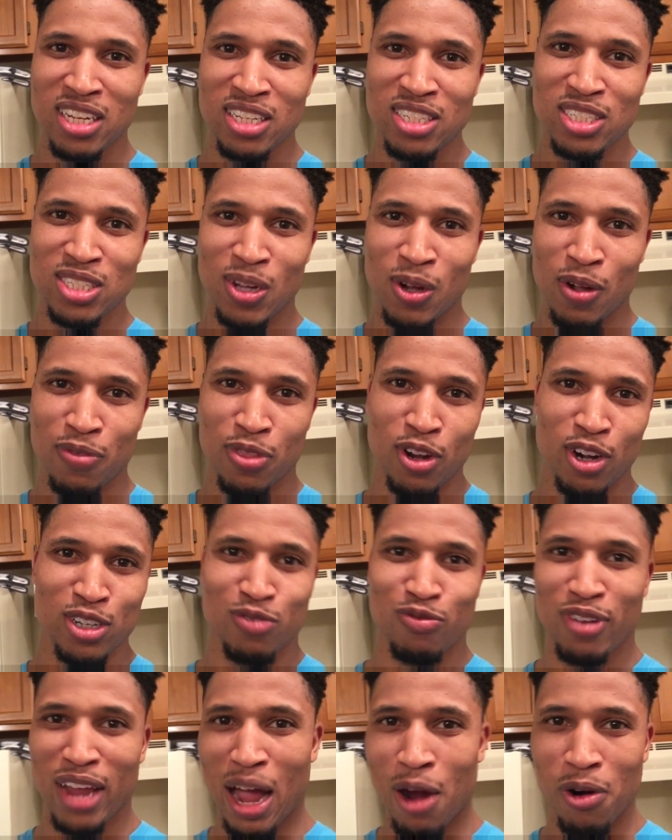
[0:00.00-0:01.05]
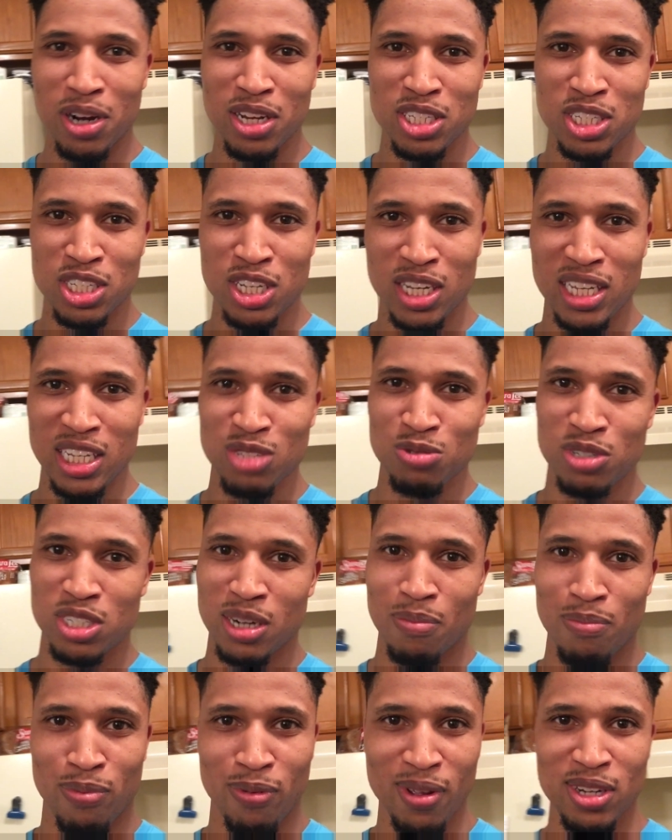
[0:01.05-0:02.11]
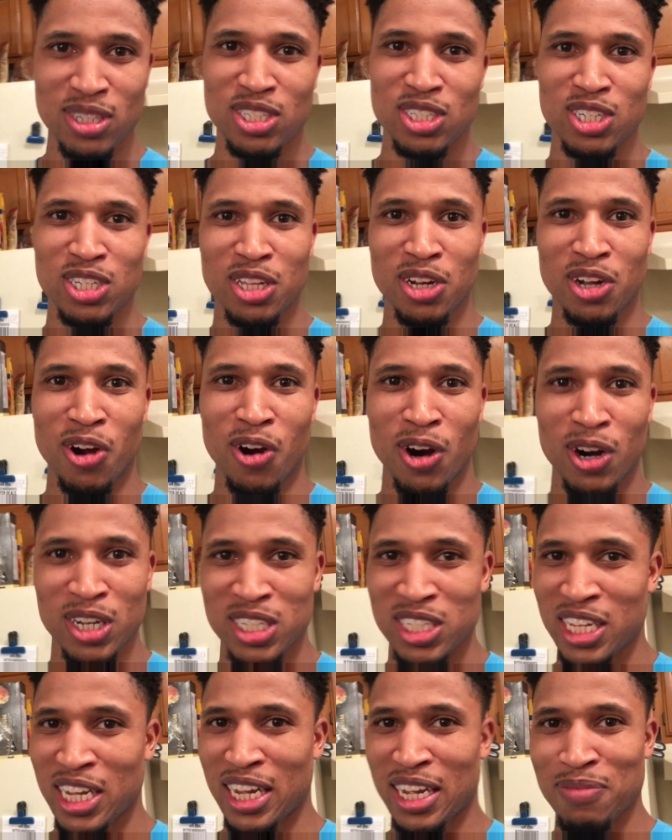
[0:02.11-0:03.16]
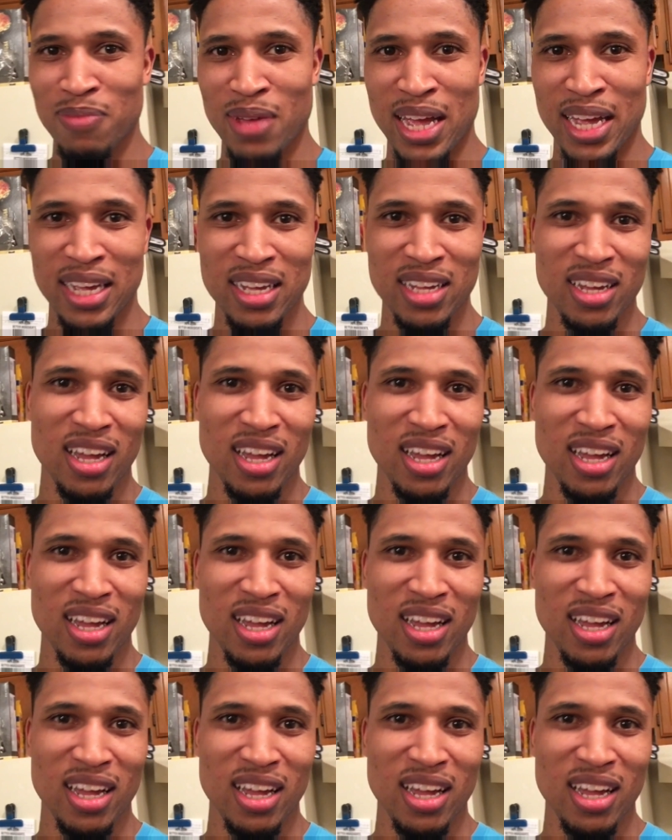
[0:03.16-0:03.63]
So if there's flourless cookies, which I'm pretty sure there are, because they make